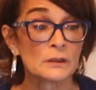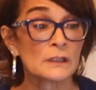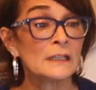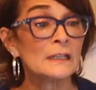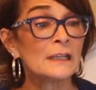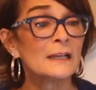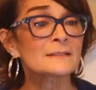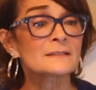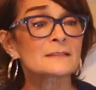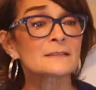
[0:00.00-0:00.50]

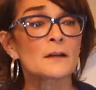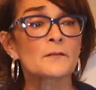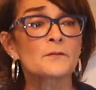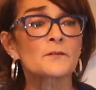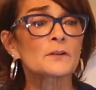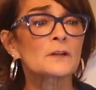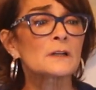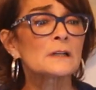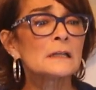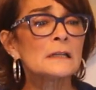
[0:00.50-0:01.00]
He had
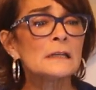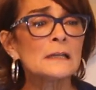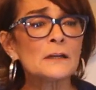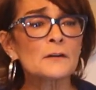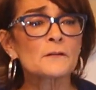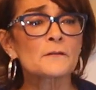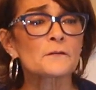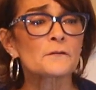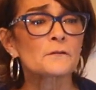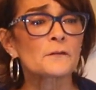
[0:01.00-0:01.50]
suffered a
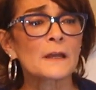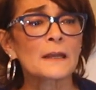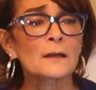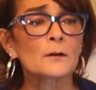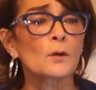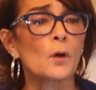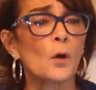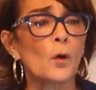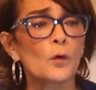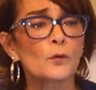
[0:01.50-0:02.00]
near
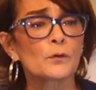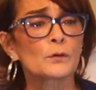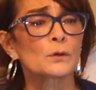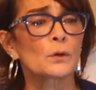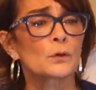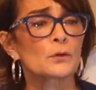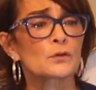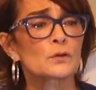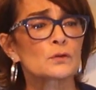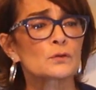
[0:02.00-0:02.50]
fatal
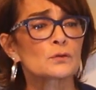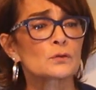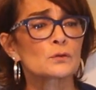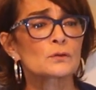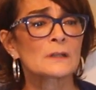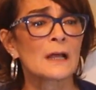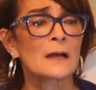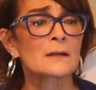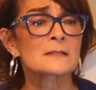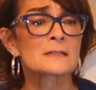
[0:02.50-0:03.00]
overdose in
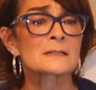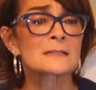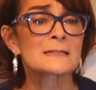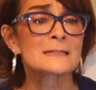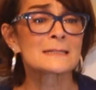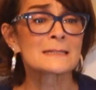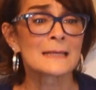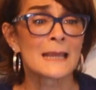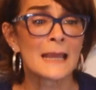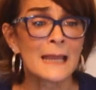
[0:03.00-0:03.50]

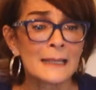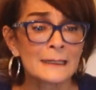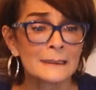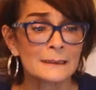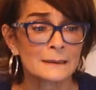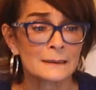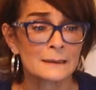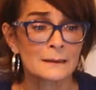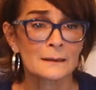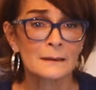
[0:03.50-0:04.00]

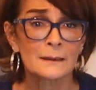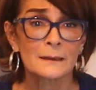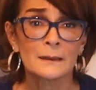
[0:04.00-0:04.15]
2010.